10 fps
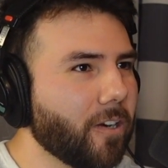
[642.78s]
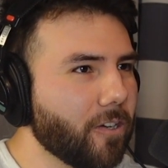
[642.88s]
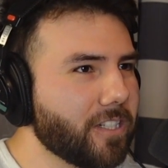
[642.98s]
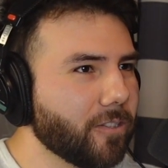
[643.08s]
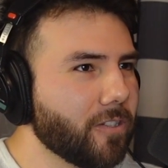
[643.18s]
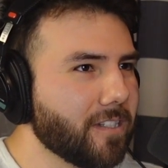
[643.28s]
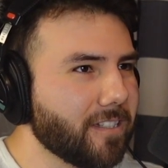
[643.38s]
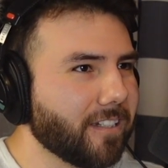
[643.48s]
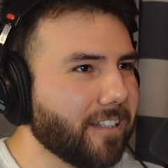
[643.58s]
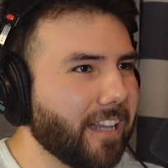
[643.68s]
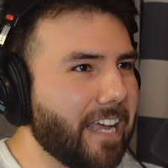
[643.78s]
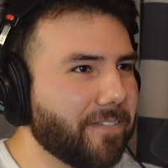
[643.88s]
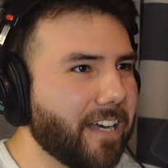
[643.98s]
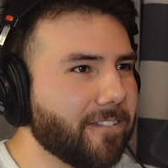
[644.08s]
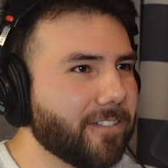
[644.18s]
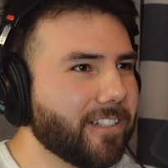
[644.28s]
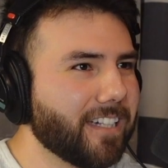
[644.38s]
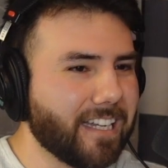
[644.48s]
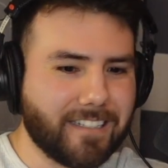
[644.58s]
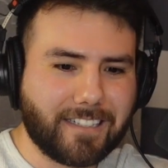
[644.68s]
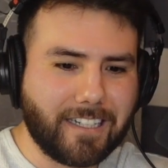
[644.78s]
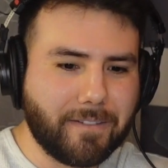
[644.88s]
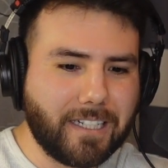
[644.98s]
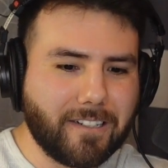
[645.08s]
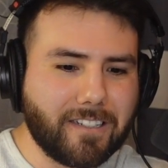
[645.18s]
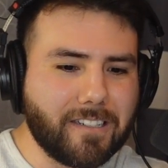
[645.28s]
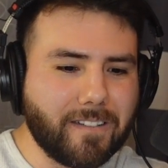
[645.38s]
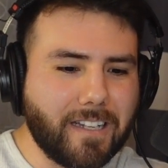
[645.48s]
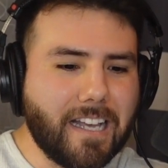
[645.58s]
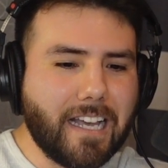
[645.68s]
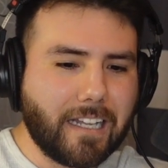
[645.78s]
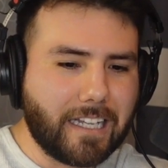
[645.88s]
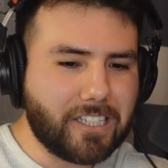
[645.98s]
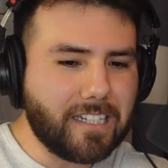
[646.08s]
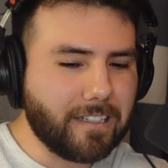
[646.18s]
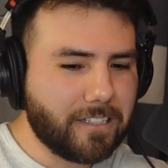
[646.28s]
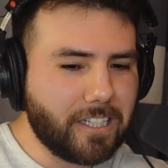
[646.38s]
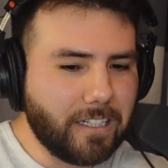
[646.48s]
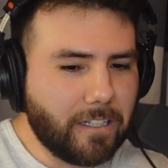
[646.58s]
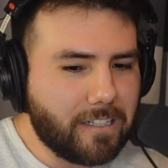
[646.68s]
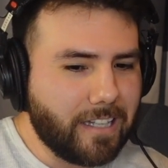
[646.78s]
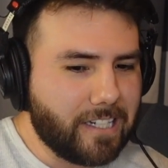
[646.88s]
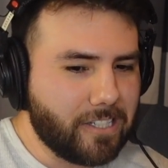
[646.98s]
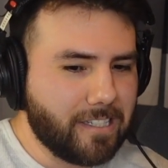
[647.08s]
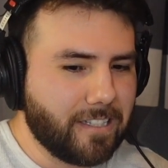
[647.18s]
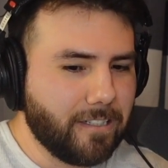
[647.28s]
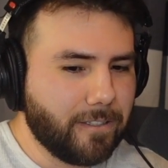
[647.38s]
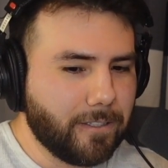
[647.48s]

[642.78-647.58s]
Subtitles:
children sucked the life out of her. Kind of, I mean, like she looks like she's still.